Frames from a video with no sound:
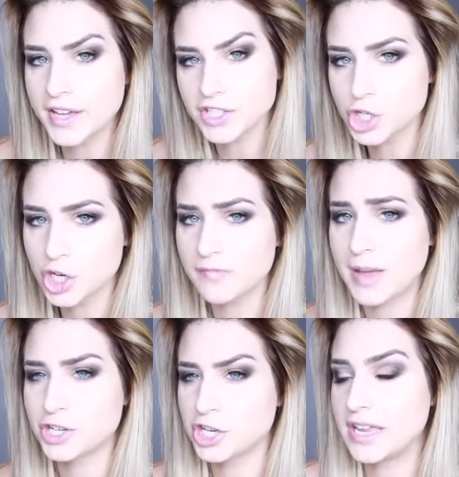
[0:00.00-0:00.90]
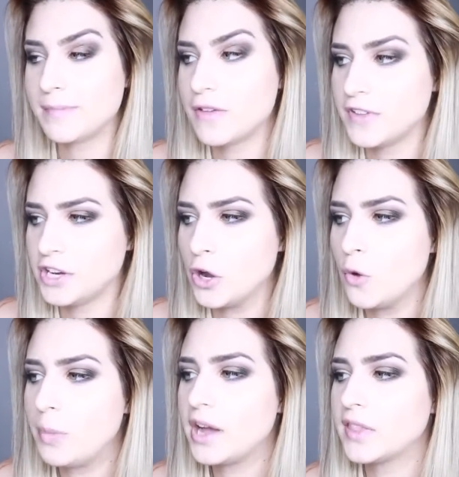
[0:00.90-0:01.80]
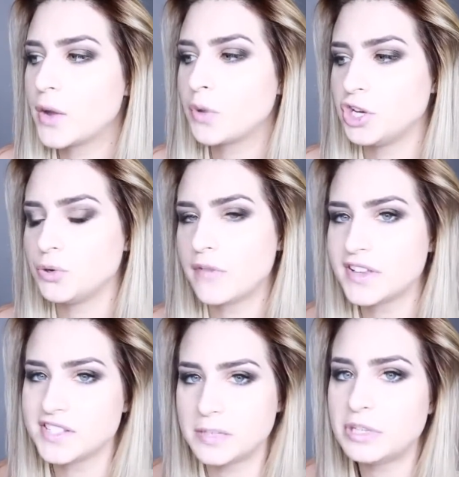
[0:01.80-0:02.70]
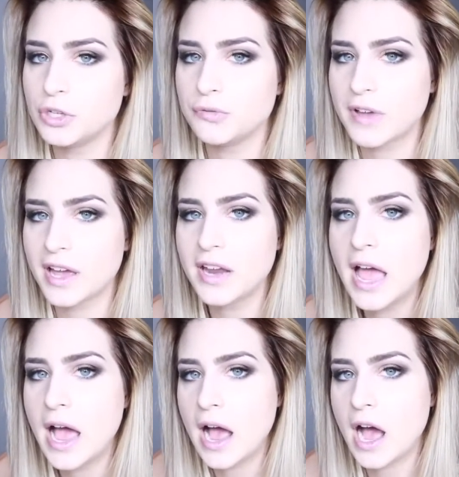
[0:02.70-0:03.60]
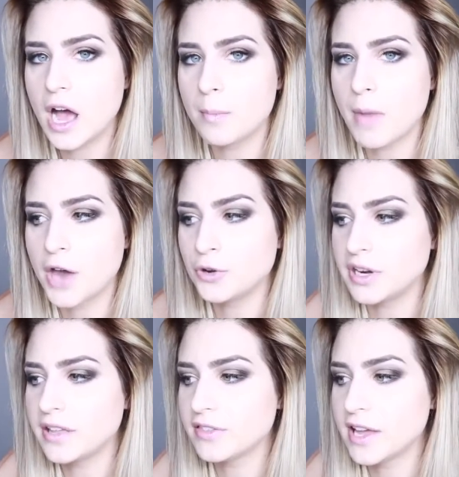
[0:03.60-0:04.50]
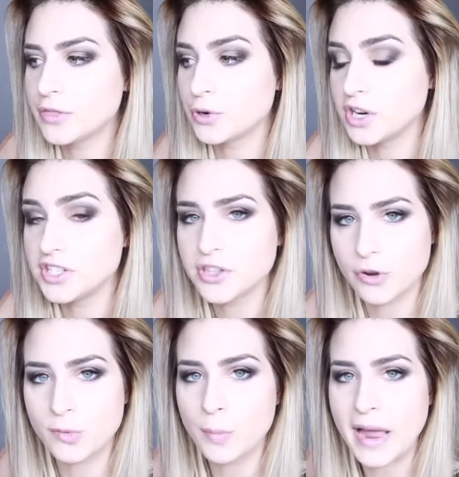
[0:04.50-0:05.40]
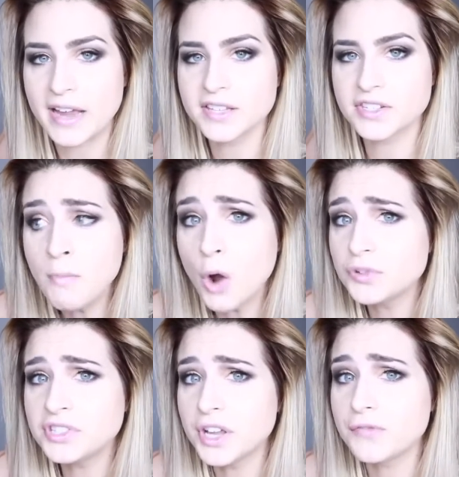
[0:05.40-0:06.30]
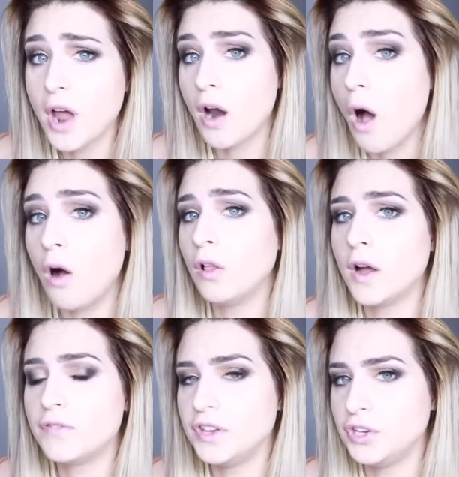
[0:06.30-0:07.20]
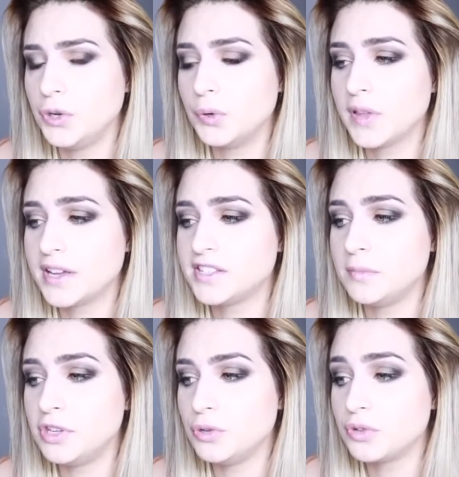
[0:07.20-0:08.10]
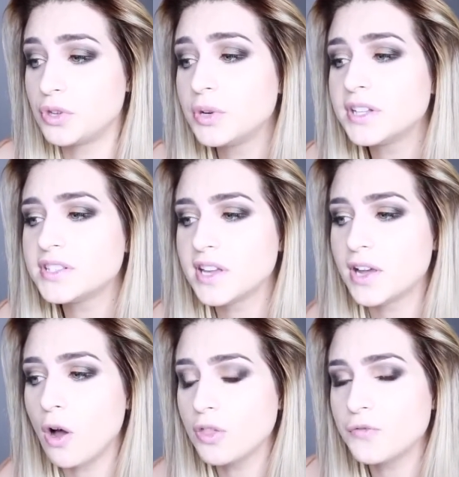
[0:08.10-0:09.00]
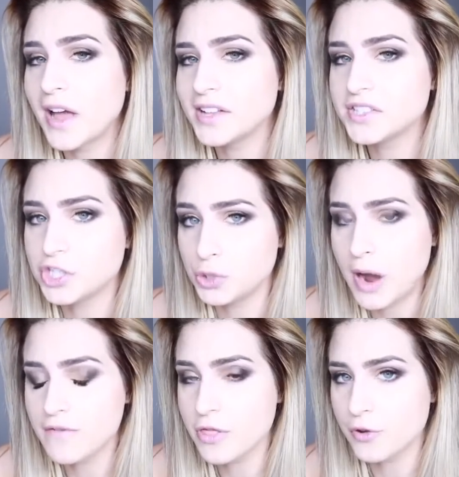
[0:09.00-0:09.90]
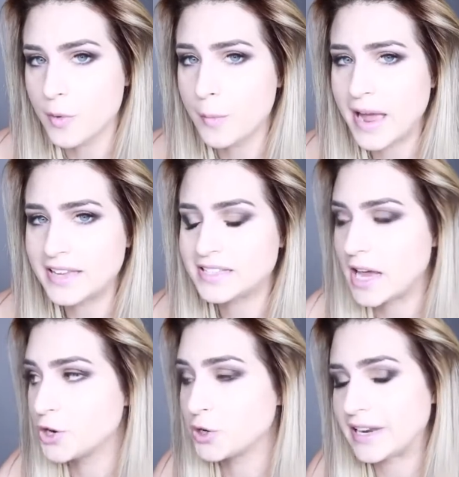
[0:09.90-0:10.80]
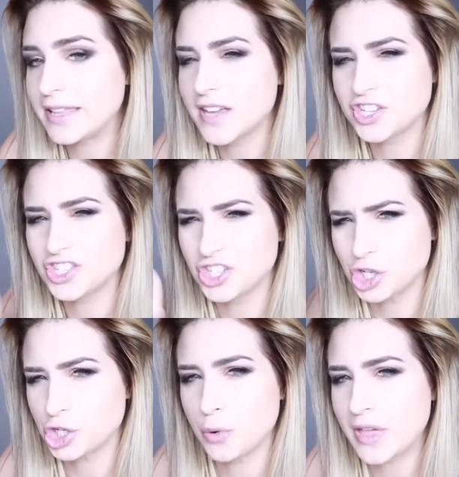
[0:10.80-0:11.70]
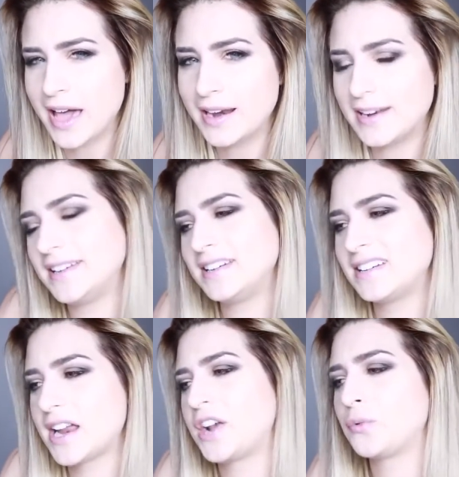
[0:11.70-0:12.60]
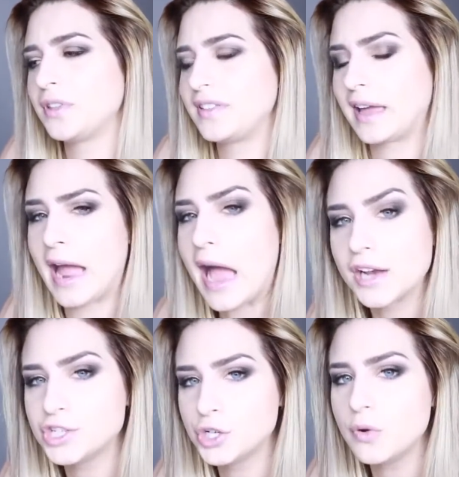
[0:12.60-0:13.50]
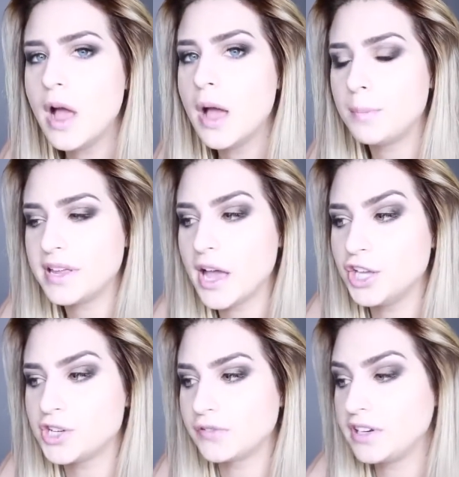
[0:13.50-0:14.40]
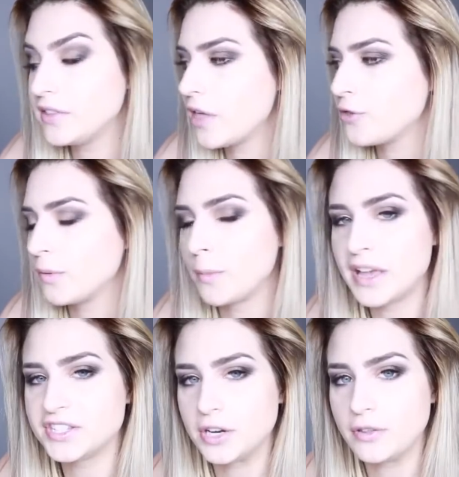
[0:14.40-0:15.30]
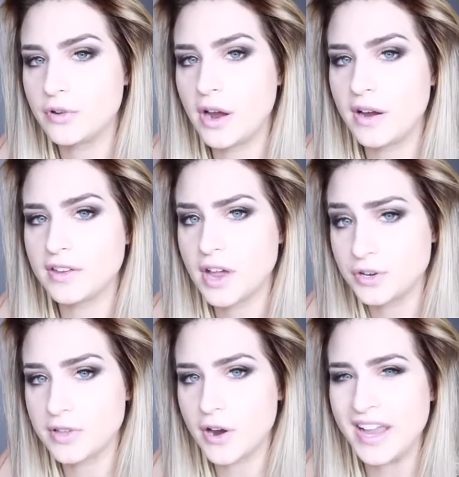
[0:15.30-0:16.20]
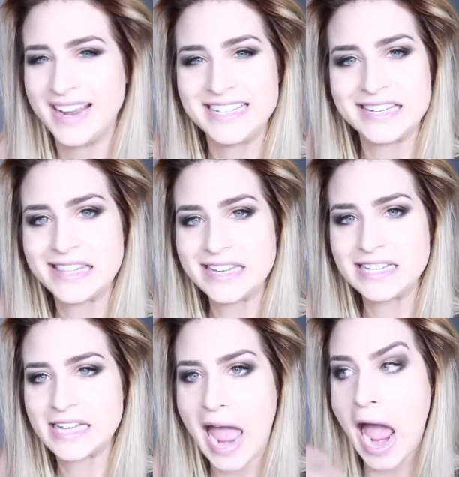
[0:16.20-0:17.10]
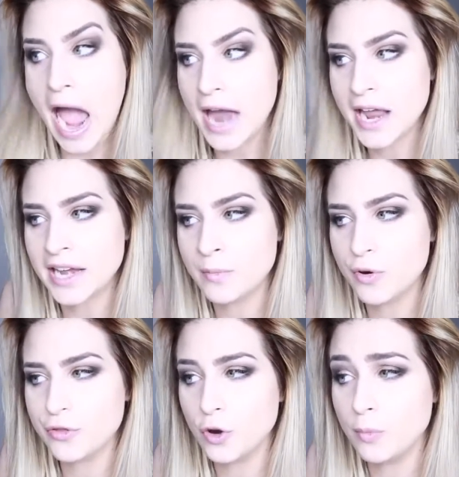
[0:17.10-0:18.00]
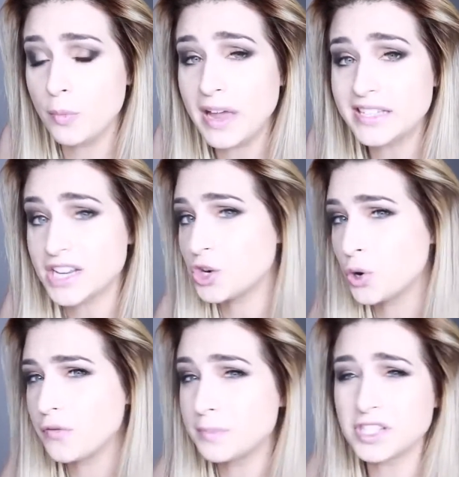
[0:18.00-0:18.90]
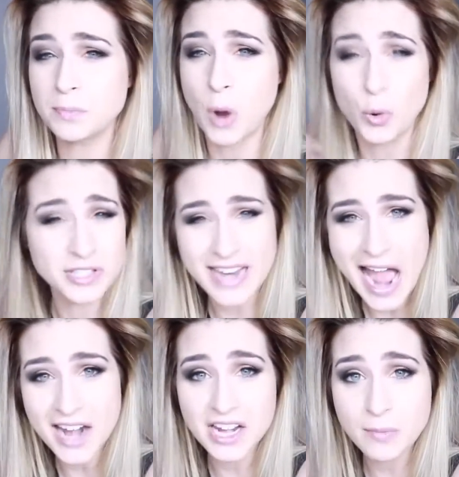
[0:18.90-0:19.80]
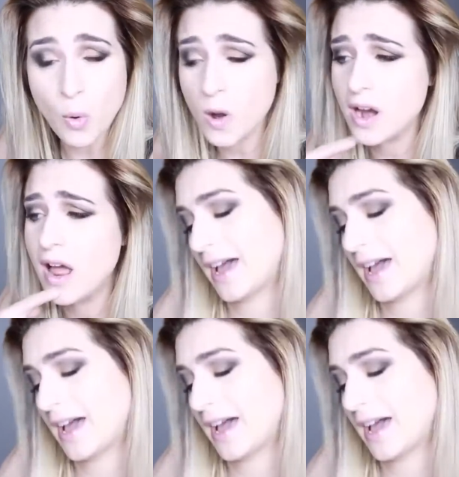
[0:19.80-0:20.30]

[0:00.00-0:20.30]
I guess I should have mentioned it in my video, but like when you do have that CPU fan, underneath, like there is thermal paste. Most, if not all of the new like CPU units, like all the fans do have the thermal paste underneath. I just didn't show that, and I didn't really think I had to, but yeah, you definitely need that thermal paste under there, and I didn't think to add any more thermal paste. I don't know if I'm supposed to add any more.